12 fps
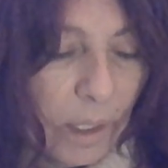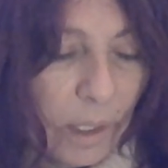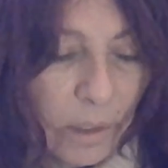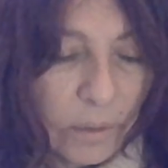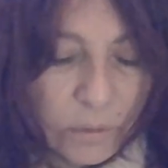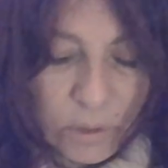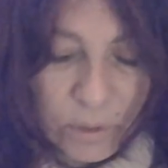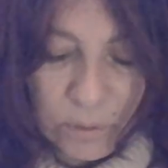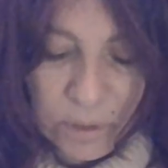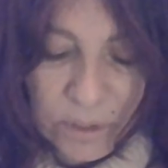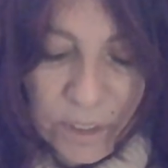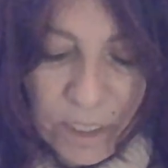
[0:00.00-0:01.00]
and
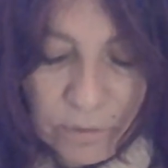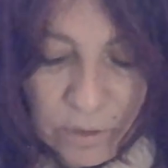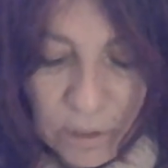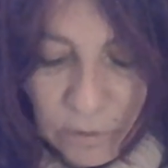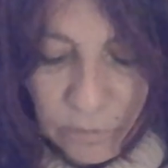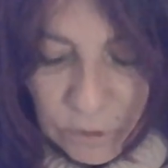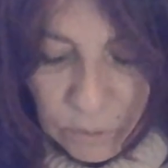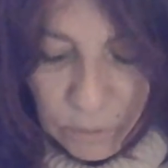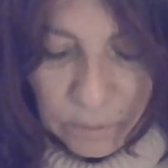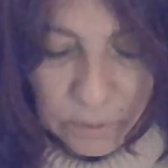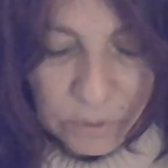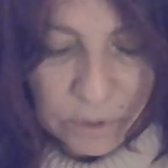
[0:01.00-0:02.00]
the Seven of
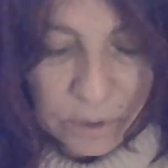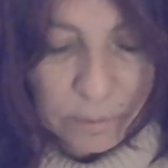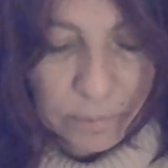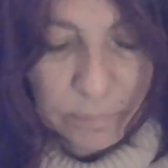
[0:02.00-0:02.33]
Swords.